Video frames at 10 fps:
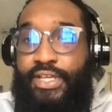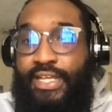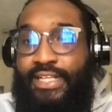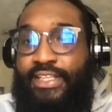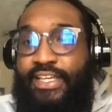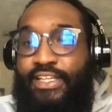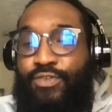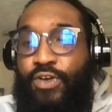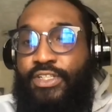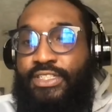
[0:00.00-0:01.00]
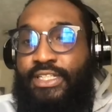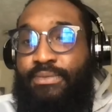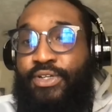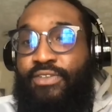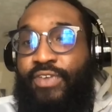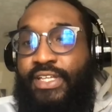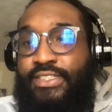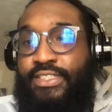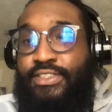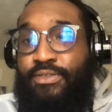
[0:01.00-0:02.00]
And I think as far as any
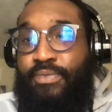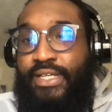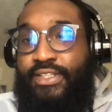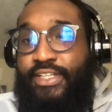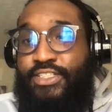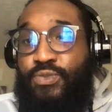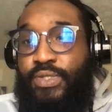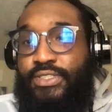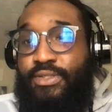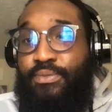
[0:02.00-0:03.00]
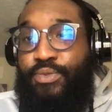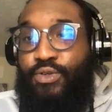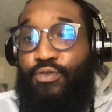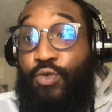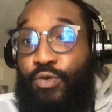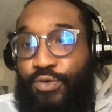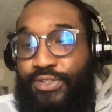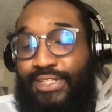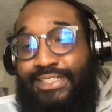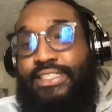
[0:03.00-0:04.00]
motivation to make things switch and to move
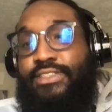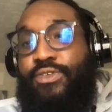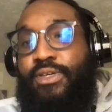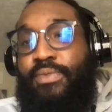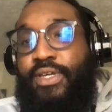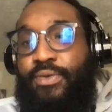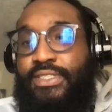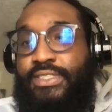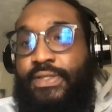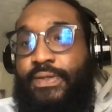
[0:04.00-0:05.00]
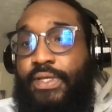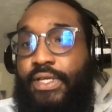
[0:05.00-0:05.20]
forward, like I said, it's a really big question.